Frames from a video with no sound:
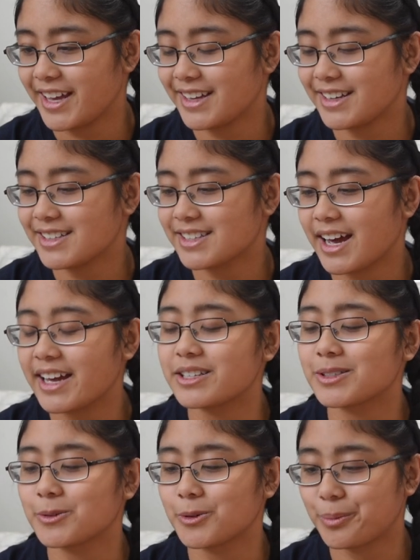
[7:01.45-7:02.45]
eighties high
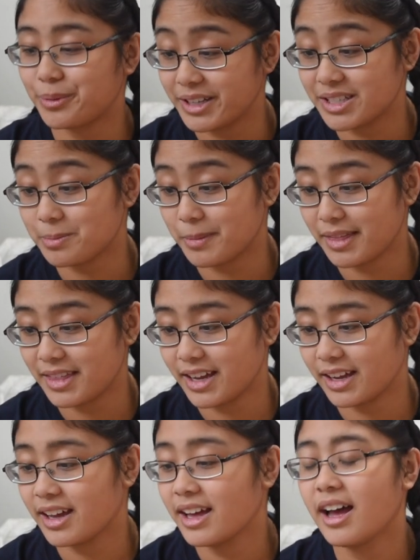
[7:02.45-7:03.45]
school placement thing?